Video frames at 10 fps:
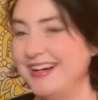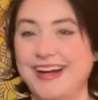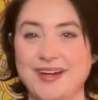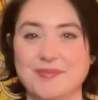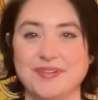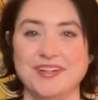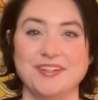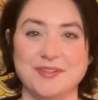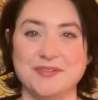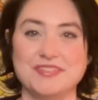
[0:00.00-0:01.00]
I'm a
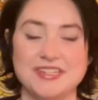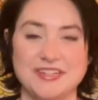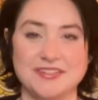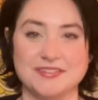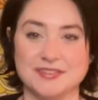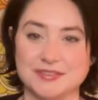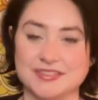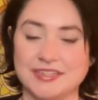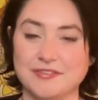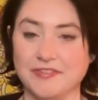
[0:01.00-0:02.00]
huge Danielle
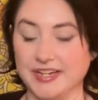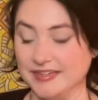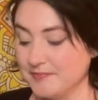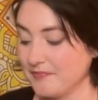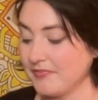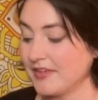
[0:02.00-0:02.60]
Dulsky fan.